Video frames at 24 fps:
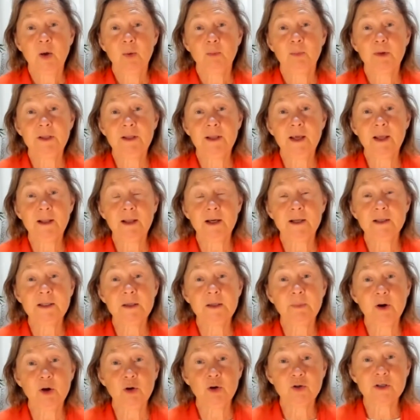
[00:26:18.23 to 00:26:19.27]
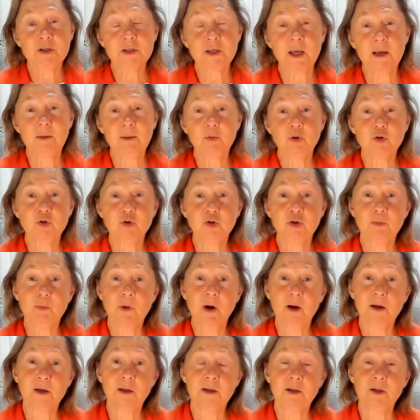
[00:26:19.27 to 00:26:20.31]
But then antibiotics came onto the
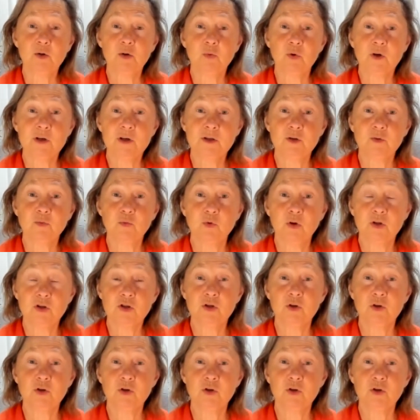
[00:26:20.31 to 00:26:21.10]
market in the Western world,